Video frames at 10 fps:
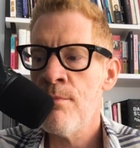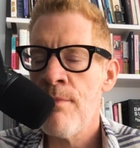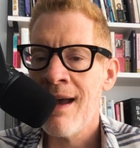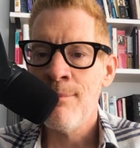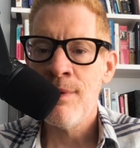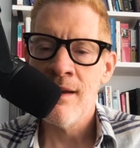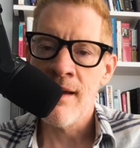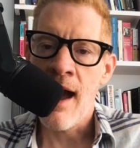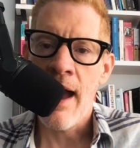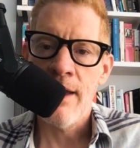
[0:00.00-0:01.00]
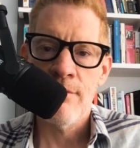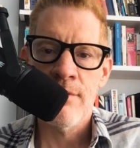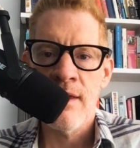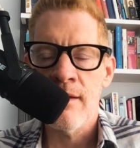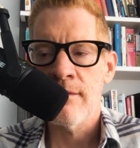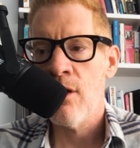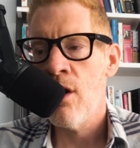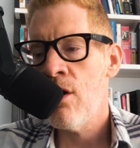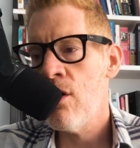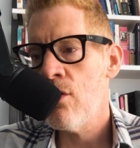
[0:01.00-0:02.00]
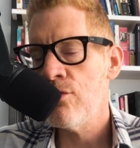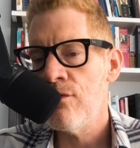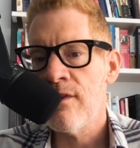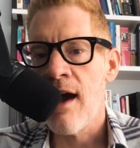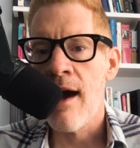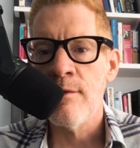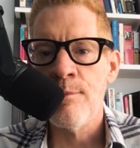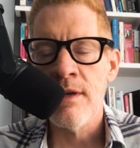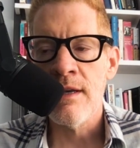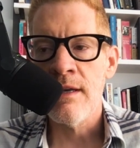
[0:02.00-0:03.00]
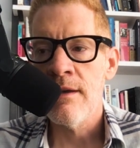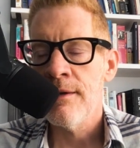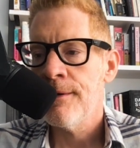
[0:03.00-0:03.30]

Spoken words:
might be a guy who thinks, oh, you've got to be